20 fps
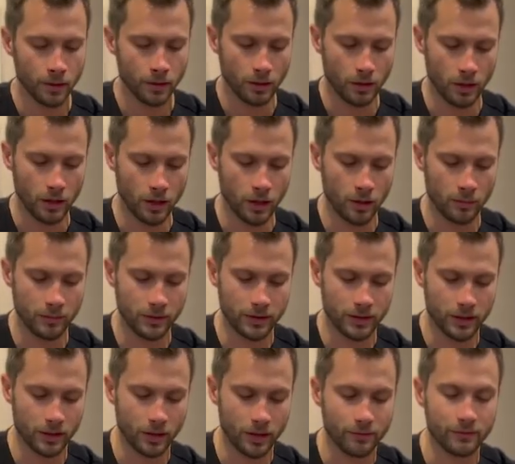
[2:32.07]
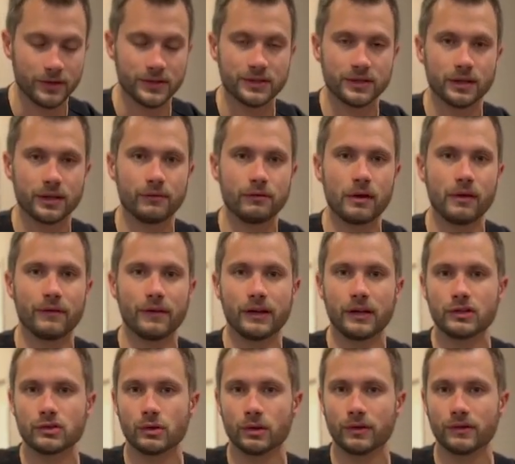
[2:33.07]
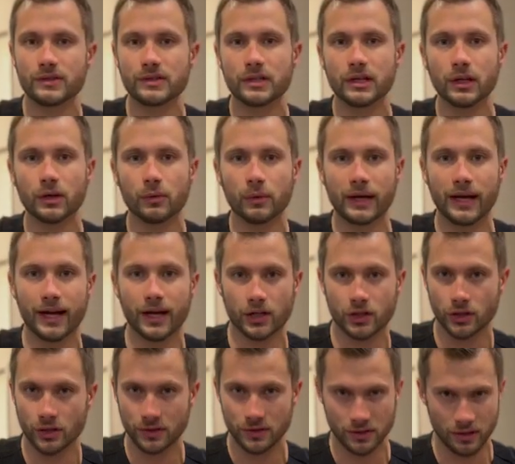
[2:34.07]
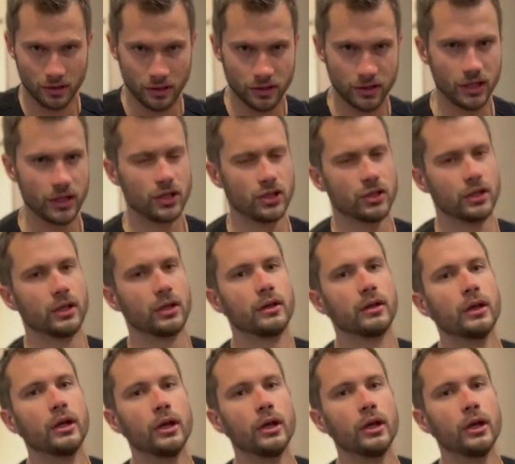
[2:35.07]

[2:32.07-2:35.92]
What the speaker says: And then obviously if you have any sort of skin reactions, irritation,